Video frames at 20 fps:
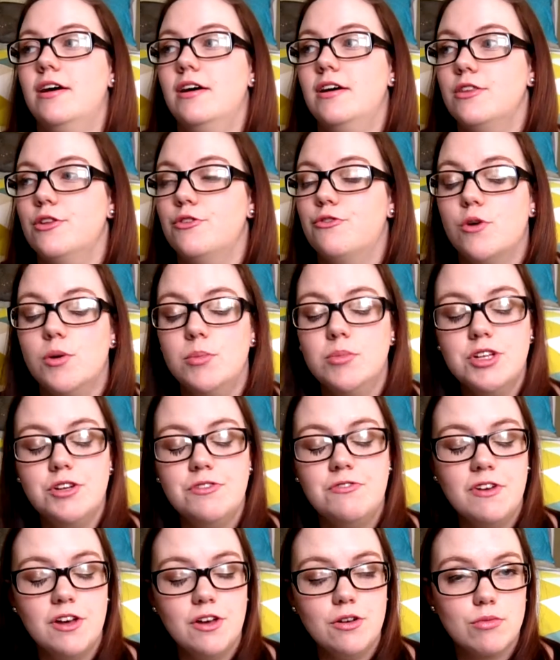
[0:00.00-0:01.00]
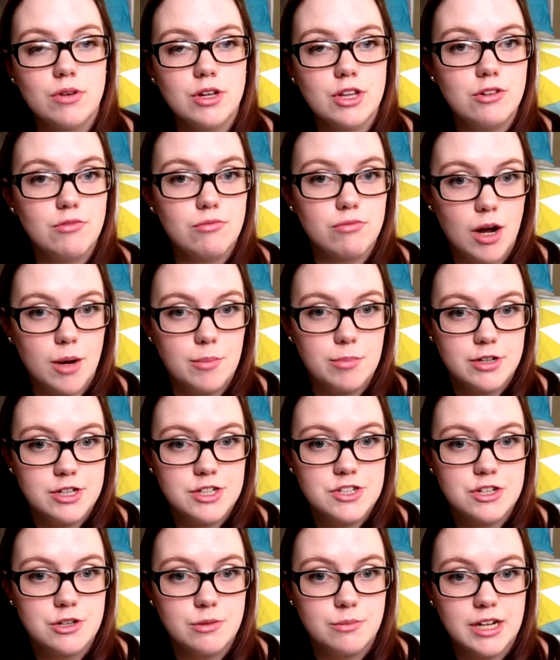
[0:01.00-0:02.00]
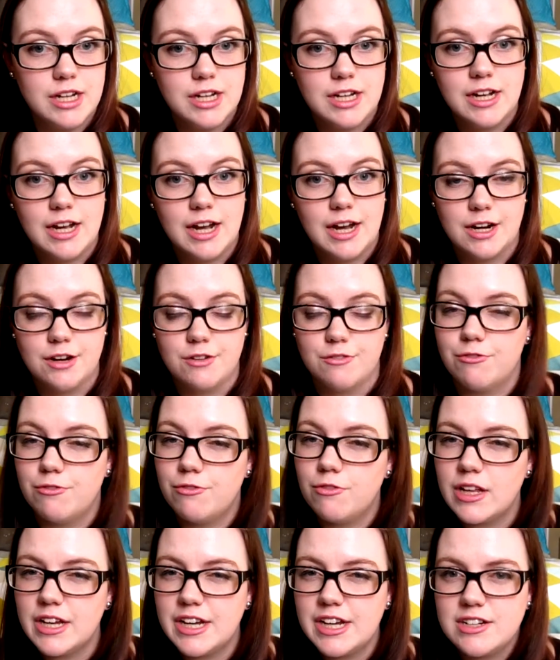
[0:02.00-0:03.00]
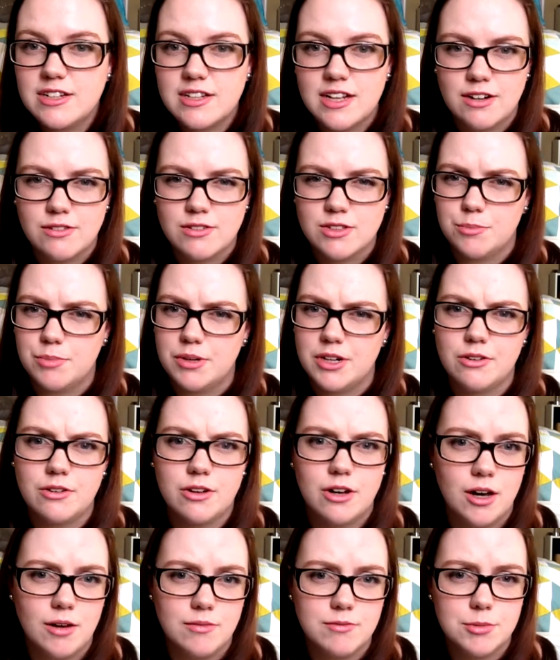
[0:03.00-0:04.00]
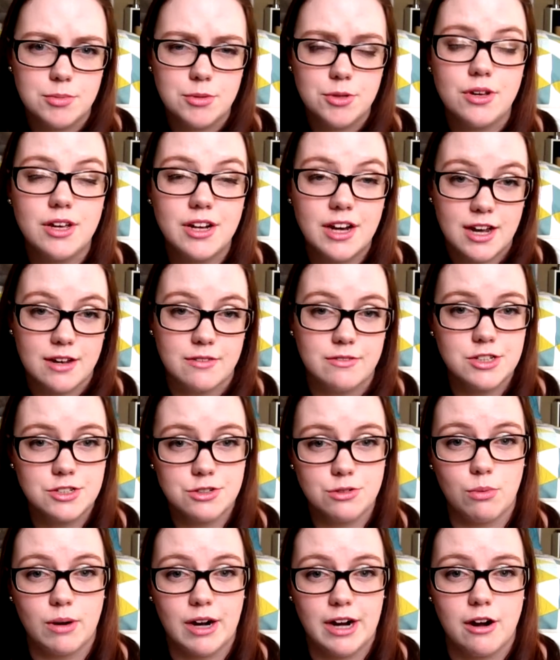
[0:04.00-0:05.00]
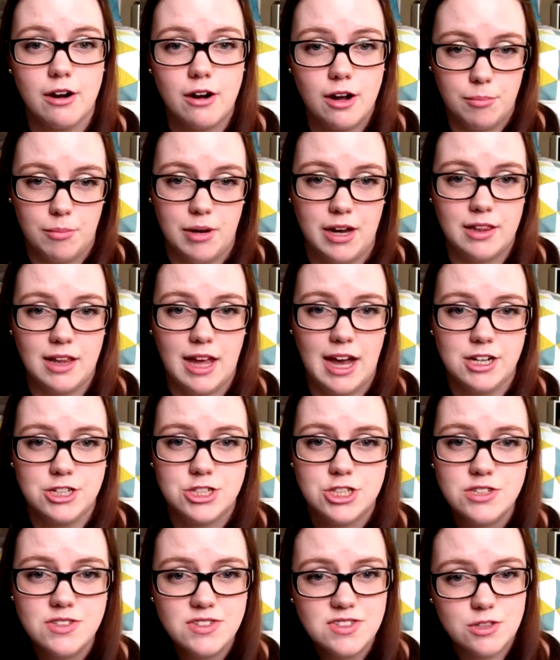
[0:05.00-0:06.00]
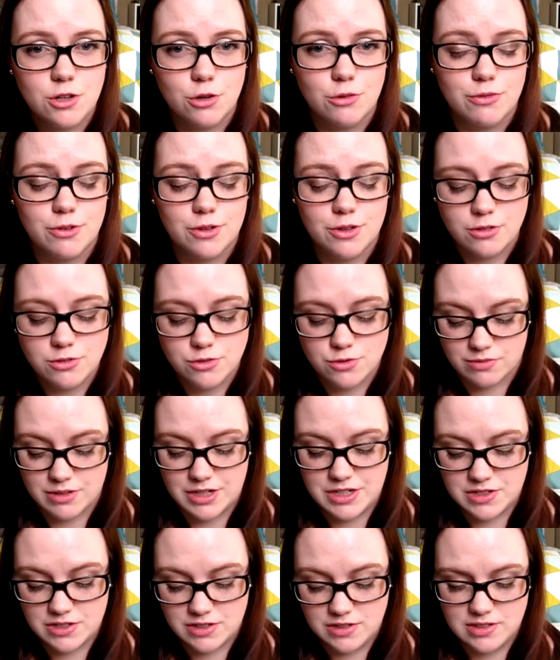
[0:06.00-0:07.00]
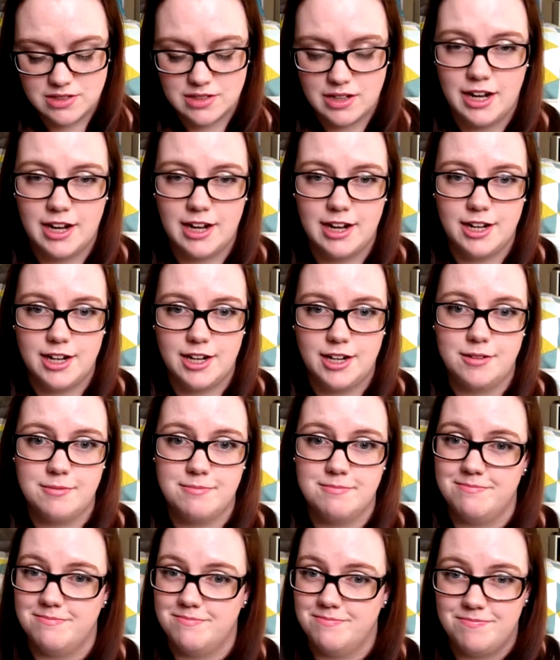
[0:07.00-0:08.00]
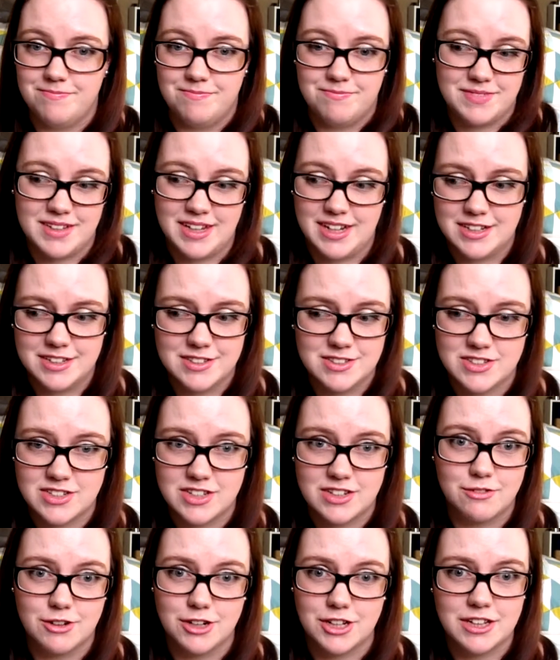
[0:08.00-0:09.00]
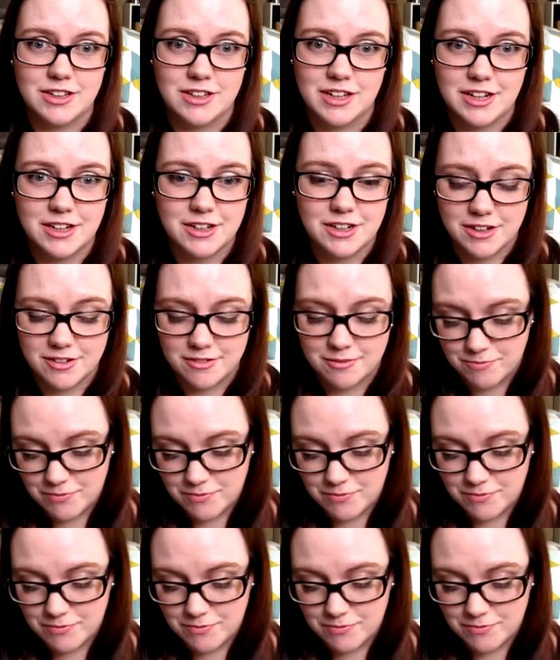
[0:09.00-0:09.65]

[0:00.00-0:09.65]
The formula felt really rubbery to me, and it flaked, and it was a bit uncomfortable and heavy to wear on my lashes, so for those reasons I just didn't really like it.